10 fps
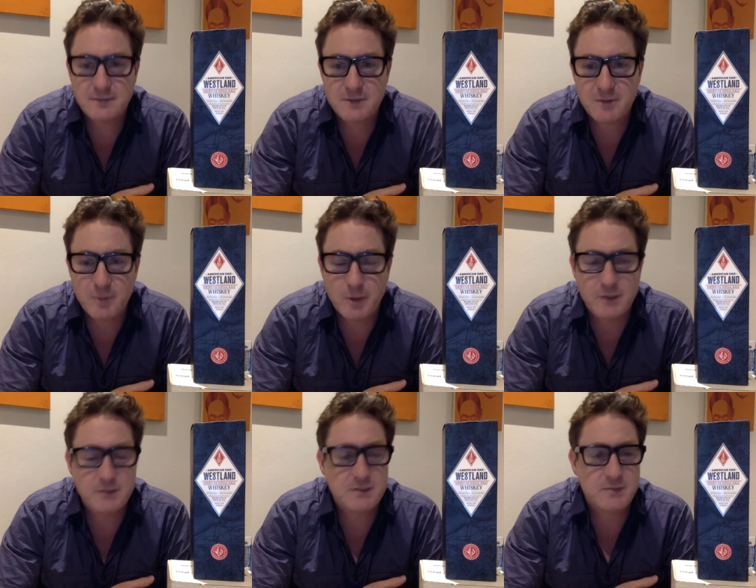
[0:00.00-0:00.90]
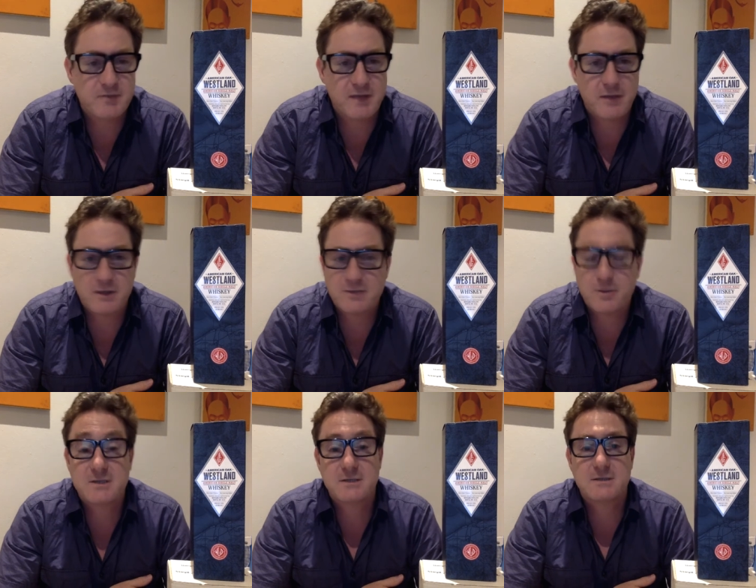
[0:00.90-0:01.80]
So we might do some of the other
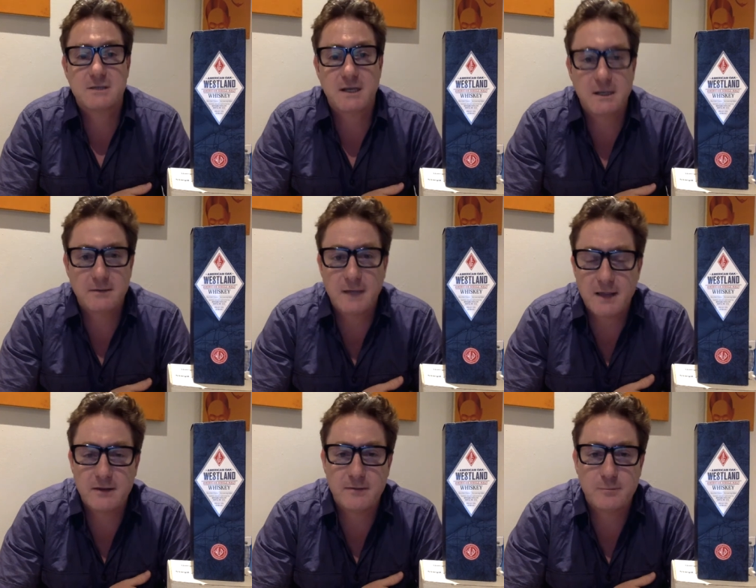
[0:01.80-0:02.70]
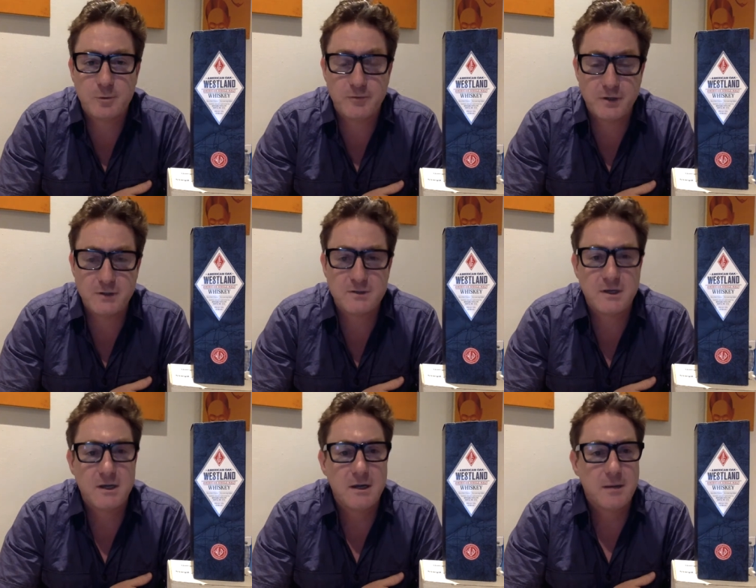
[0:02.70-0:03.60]
expressions in other reviews,
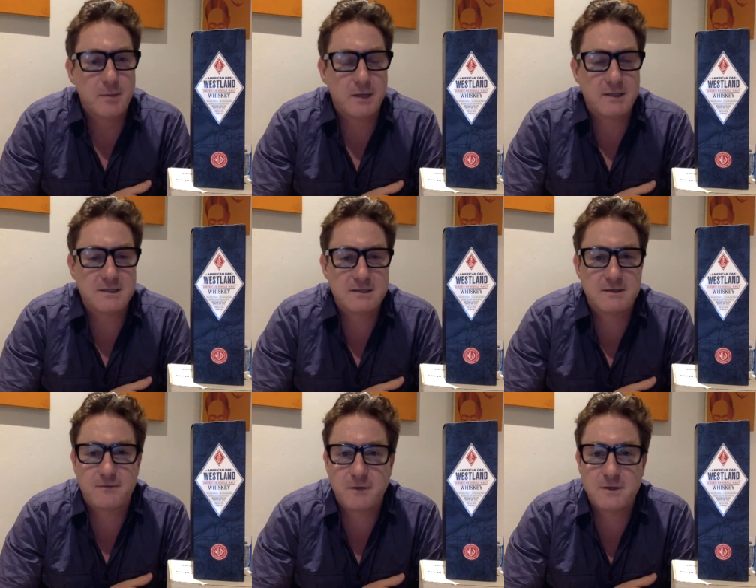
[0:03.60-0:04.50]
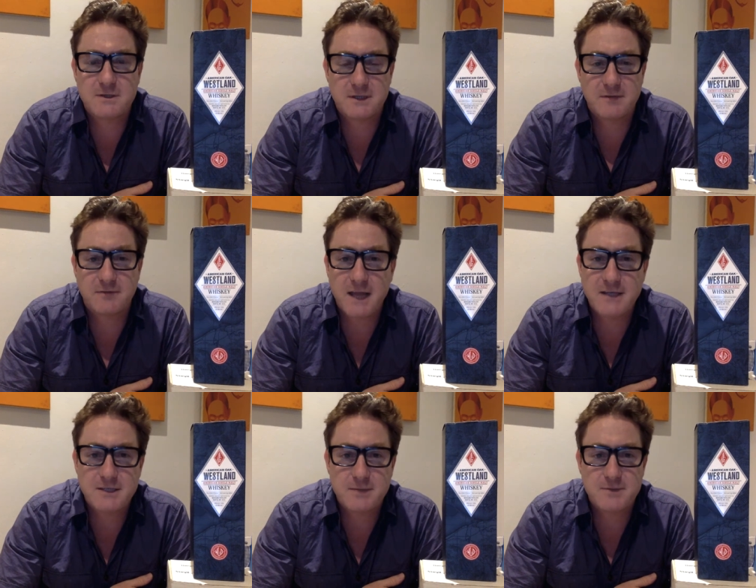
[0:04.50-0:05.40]
but this is the first and the
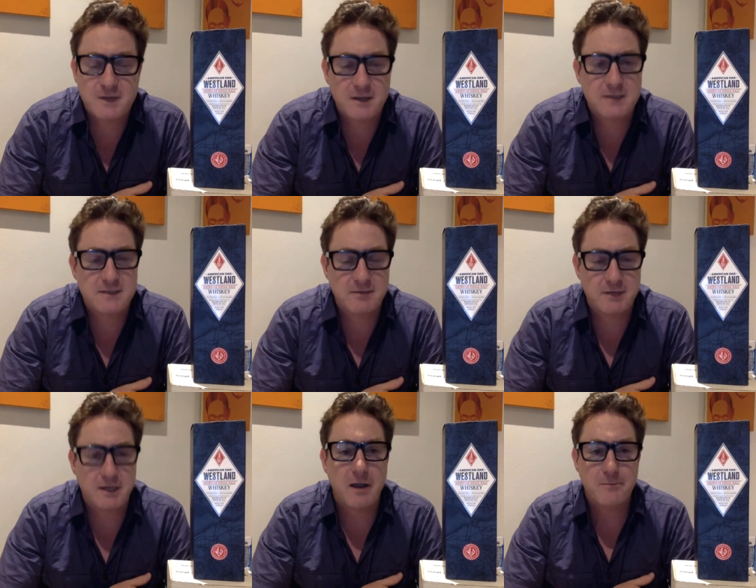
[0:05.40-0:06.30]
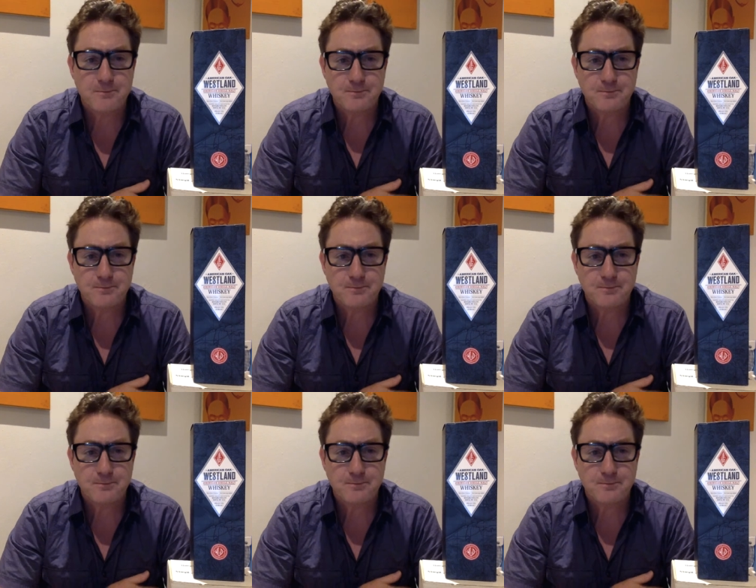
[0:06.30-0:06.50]
flagship. So let's give it a go.